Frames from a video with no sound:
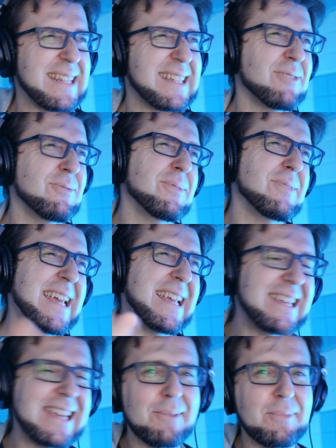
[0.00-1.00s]
So
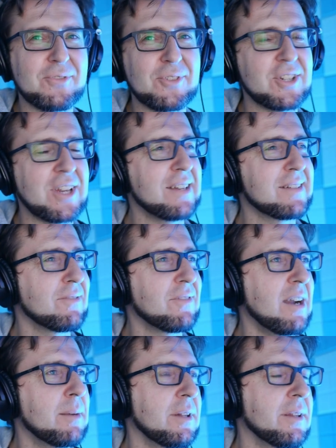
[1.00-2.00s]
again, we have to change the
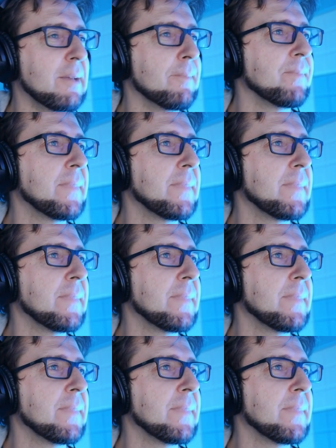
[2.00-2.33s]
variable name.